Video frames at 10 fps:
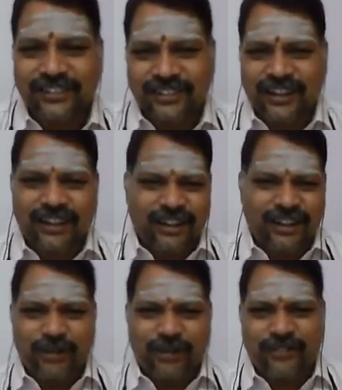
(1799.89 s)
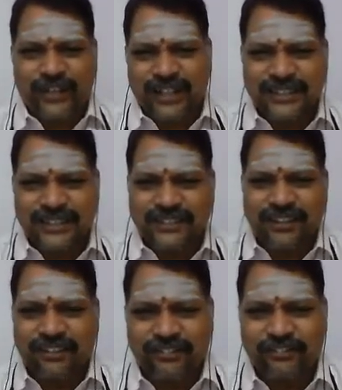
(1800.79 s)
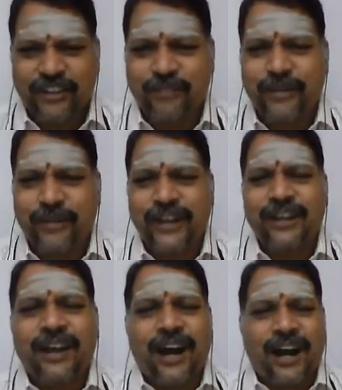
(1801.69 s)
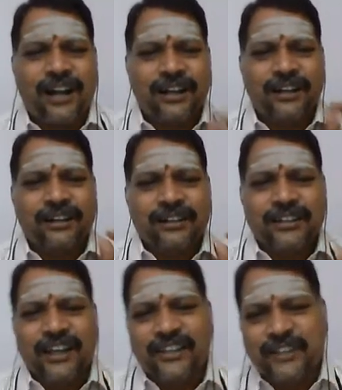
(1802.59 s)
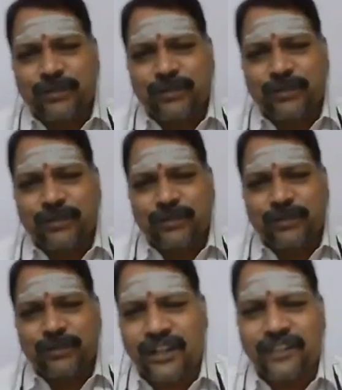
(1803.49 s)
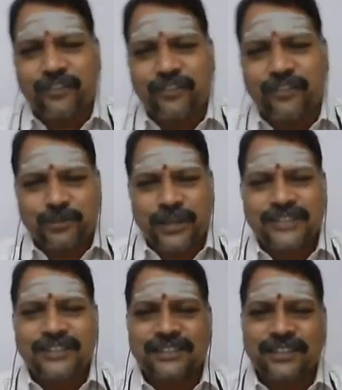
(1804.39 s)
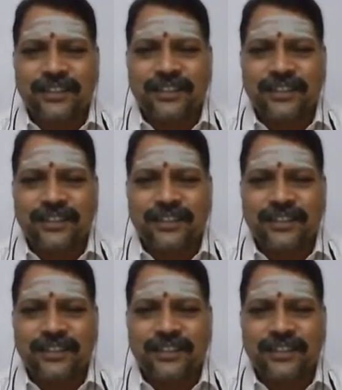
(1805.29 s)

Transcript: A number of analysis they made, and they are giving more priority for spices,